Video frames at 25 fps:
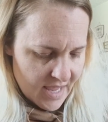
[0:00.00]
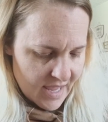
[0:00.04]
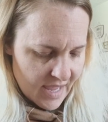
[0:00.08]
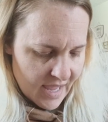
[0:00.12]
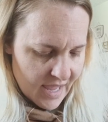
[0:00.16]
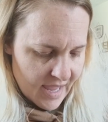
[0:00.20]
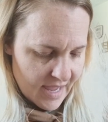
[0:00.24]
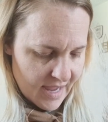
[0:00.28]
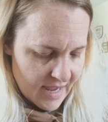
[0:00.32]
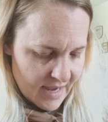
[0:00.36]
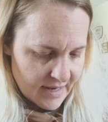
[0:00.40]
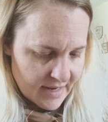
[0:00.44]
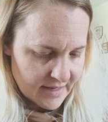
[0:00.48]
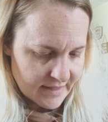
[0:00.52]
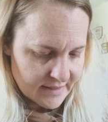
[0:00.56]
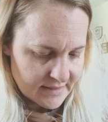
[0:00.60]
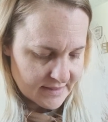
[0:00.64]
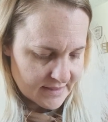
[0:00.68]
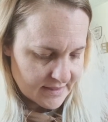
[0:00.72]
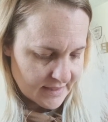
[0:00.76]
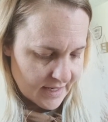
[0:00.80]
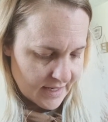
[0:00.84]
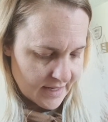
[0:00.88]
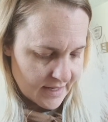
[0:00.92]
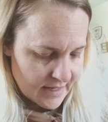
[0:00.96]
And
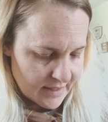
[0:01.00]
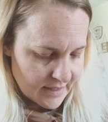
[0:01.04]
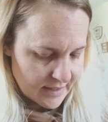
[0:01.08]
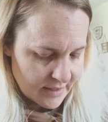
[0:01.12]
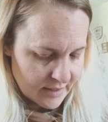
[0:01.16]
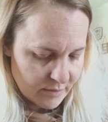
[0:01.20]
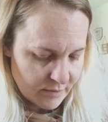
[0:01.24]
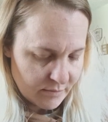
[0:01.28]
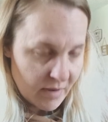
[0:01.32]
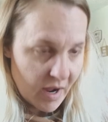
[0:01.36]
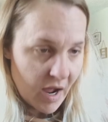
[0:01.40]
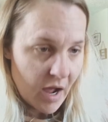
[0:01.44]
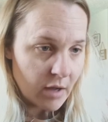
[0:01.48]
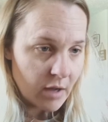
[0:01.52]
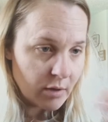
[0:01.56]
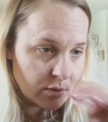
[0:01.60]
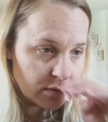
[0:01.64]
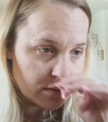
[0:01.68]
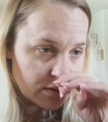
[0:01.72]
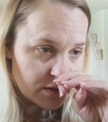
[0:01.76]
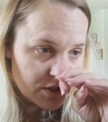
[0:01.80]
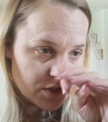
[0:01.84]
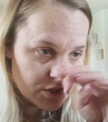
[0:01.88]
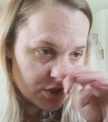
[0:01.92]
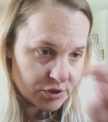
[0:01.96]
I
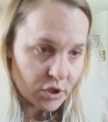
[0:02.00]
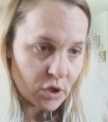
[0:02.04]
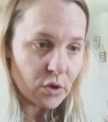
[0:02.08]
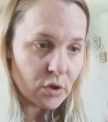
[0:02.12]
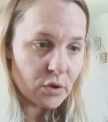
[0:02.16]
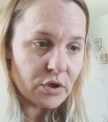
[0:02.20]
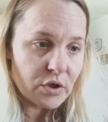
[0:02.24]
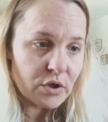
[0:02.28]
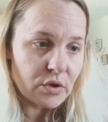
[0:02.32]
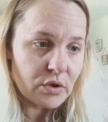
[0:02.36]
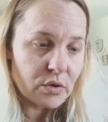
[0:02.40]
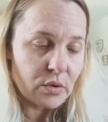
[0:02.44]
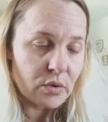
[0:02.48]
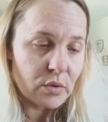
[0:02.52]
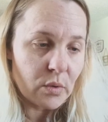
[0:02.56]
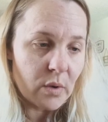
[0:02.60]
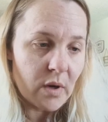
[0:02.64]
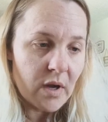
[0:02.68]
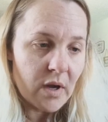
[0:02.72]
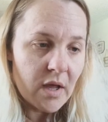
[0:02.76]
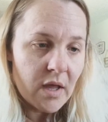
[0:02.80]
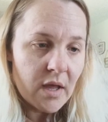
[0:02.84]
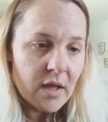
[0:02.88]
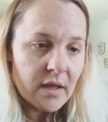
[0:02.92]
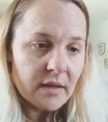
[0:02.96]
will show you
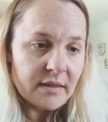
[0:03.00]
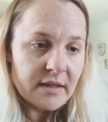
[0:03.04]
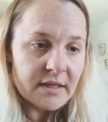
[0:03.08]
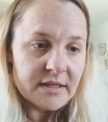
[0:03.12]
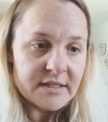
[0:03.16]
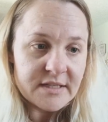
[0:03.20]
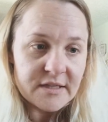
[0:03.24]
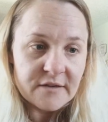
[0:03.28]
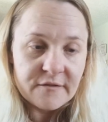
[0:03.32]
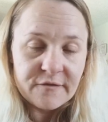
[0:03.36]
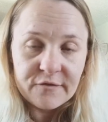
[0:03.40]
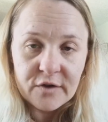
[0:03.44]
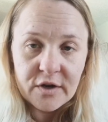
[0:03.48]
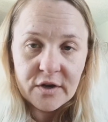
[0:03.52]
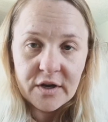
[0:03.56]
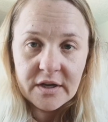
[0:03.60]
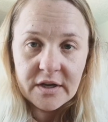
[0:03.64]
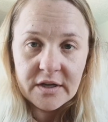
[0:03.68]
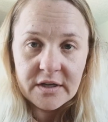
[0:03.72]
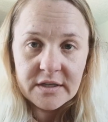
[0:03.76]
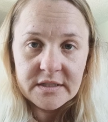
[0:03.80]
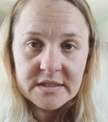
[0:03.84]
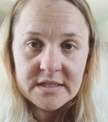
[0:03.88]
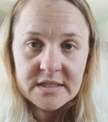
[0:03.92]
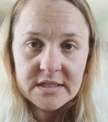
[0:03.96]
the
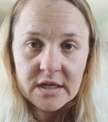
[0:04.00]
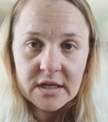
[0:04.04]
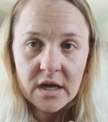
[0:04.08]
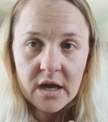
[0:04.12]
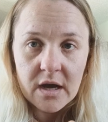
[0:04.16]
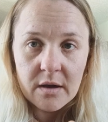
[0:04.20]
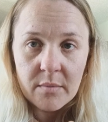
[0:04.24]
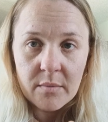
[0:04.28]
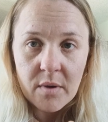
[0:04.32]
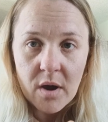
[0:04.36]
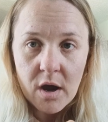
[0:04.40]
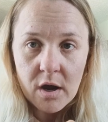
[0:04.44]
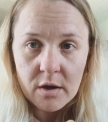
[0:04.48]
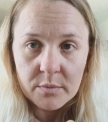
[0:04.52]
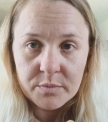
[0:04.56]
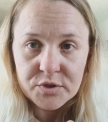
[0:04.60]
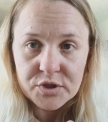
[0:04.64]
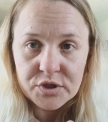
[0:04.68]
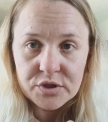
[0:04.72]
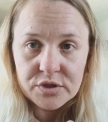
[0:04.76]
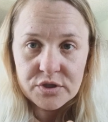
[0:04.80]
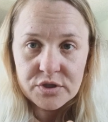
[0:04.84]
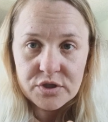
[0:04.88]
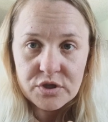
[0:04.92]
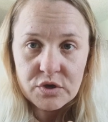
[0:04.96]
different
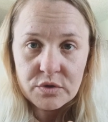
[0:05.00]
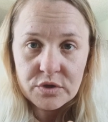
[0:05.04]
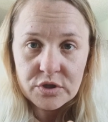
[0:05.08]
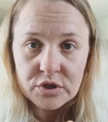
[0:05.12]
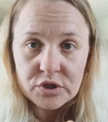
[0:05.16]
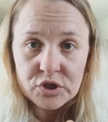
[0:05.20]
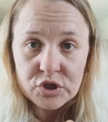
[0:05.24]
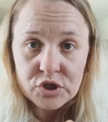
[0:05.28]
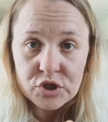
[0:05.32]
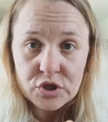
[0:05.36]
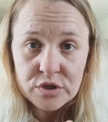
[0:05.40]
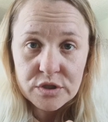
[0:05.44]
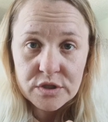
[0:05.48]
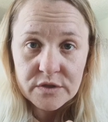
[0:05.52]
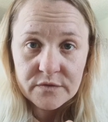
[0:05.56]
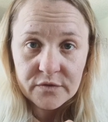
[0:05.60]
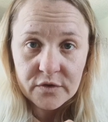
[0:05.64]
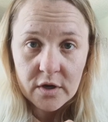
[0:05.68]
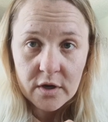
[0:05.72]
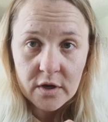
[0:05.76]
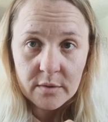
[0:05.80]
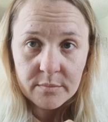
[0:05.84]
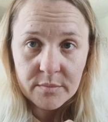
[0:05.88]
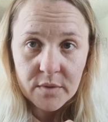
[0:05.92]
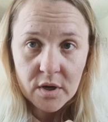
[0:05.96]
options you can choose
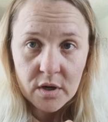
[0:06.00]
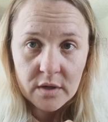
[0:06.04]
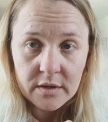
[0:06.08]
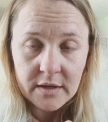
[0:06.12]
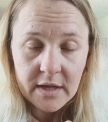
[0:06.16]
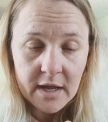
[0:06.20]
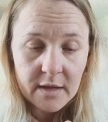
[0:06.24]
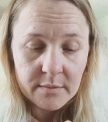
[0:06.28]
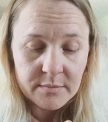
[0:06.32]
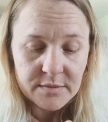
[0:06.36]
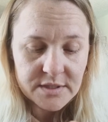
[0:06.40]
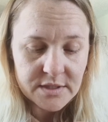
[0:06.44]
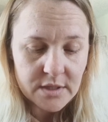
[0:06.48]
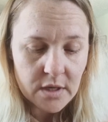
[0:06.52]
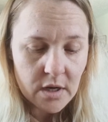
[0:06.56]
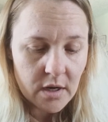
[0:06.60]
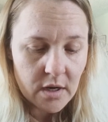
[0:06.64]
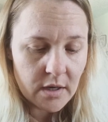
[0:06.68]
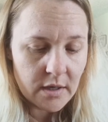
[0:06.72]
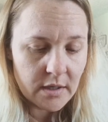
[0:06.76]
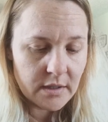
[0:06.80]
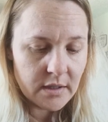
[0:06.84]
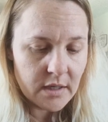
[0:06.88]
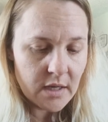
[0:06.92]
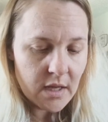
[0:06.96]
from on
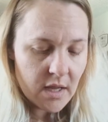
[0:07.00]
Amazon.